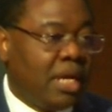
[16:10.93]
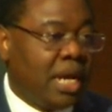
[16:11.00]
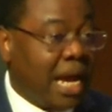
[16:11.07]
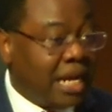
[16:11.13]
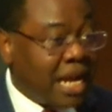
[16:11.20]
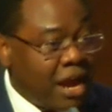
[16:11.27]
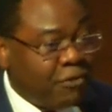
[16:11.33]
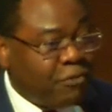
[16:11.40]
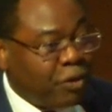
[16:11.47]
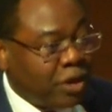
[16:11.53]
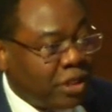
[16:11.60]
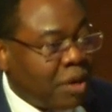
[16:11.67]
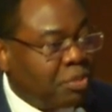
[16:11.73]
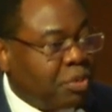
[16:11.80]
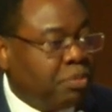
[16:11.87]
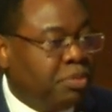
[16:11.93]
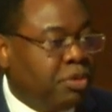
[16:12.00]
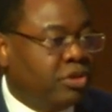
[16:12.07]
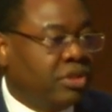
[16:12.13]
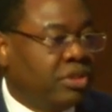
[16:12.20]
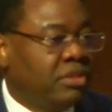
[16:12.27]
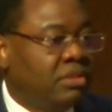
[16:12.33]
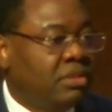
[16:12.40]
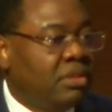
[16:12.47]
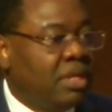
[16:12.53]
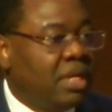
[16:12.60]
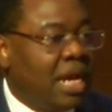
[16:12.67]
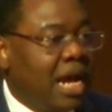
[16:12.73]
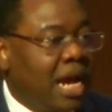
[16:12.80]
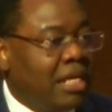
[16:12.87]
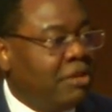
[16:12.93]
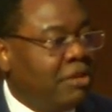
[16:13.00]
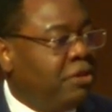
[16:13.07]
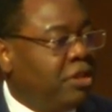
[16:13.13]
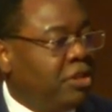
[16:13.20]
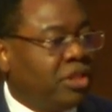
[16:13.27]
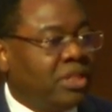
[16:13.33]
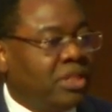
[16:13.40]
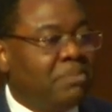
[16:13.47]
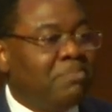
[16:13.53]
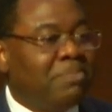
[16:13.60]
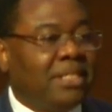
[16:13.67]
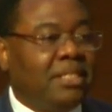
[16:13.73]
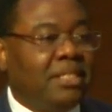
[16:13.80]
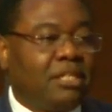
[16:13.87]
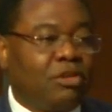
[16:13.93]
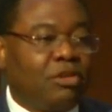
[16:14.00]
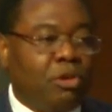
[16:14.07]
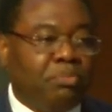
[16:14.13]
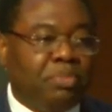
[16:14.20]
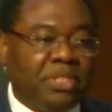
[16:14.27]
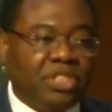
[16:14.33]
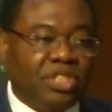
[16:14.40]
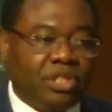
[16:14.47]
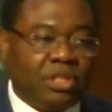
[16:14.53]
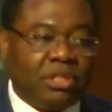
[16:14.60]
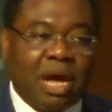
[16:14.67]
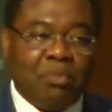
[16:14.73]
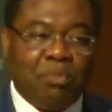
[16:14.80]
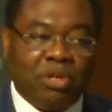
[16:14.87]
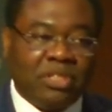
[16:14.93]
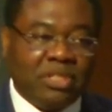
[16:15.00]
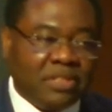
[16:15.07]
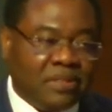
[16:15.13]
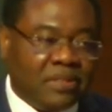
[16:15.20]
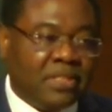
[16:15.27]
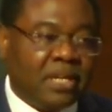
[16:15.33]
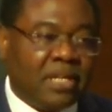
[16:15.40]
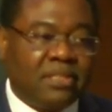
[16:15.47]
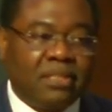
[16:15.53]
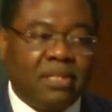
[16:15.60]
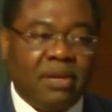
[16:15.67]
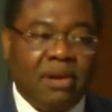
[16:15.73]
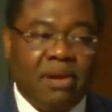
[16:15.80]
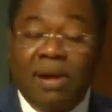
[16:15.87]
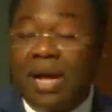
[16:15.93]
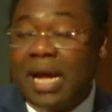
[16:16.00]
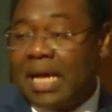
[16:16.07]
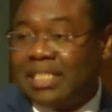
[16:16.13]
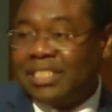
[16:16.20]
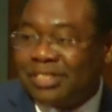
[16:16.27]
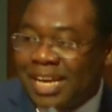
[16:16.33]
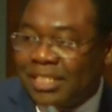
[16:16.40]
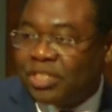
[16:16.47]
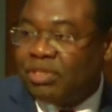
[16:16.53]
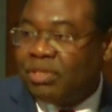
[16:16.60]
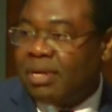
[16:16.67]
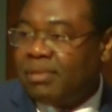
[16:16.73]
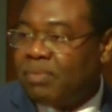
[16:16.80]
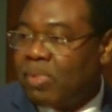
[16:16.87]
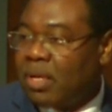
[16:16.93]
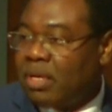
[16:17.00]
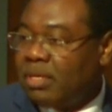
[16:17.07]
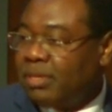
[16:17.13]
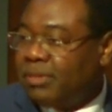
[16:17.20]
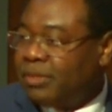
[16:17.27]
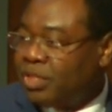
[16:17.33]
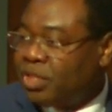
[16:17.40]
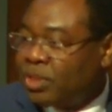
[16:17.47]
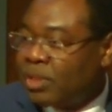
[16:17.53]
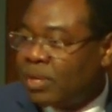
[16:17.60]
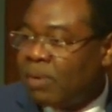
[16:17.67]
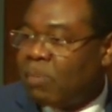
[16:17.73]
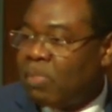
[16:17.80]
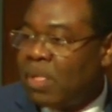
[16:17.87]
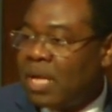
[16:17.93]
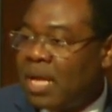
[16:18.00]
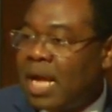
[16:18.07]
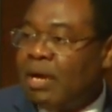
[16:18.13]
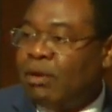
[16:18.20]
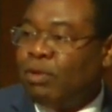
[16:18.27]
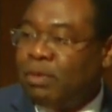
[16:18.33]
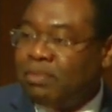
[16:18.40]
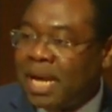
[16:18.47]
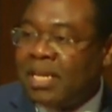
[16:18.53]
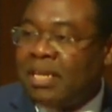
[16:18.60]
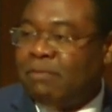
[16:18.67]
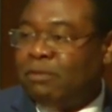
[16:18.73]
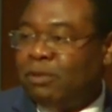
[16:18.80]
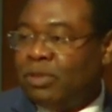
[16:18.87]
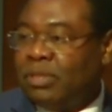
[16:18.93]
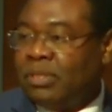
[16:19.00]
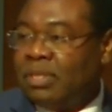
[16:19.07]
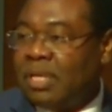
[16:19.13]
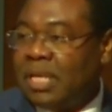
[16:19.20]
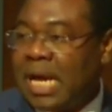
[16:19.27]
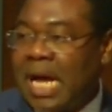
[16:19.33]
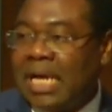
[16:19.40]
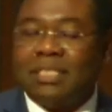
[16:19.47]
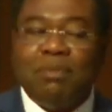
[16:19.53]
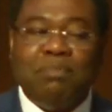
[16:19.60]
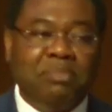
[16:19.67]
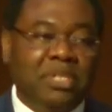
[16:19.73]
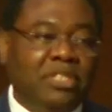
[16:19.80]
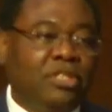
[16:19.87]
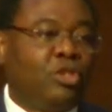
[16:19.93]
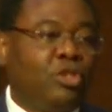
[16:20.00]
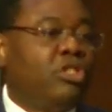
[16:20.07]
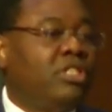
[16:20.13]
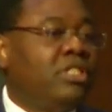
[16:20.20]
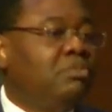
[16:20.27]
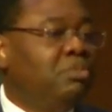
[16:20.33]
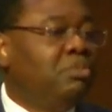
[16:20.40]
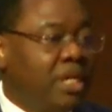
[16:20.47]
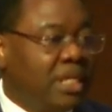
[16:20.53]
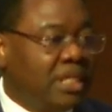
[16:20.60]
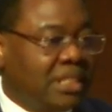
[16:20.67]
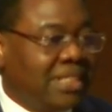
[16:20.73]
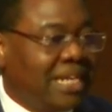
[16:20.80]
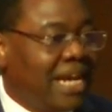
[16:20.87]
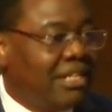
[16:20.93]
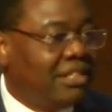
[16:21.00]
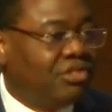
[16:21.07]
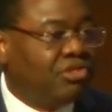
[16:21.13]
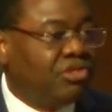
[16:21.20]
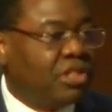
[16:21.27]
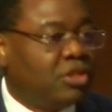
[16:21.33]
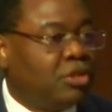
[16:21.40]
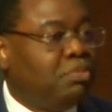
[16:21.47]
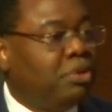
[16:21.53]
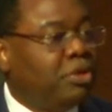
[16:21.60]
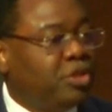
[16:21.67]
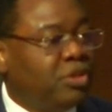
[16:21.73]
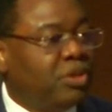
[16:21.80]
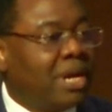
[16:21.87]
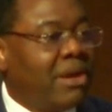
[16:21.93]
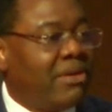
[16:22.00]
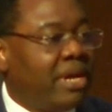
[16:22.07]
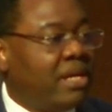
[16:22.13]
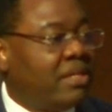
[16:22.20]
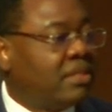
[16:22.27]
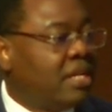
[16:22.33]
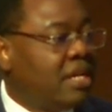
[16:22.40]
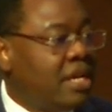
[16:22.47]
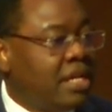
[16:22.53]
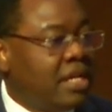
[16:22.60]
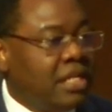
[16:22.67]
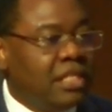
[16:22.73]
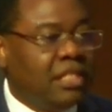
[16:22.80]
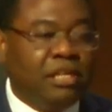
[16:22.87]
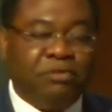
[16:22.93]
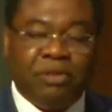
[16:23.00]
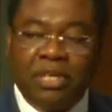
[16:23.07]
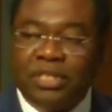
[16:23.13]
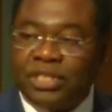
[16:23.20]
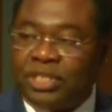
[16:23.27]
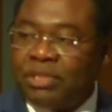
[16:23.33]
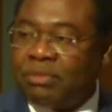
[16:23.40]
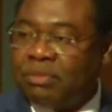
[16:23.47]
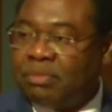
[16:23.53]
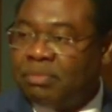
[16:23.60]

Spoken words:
And I have further proposed an aviation thematic competition among teenagers at national, regional, and global levels as a means to stimulate their interest to pursue careers in aviation.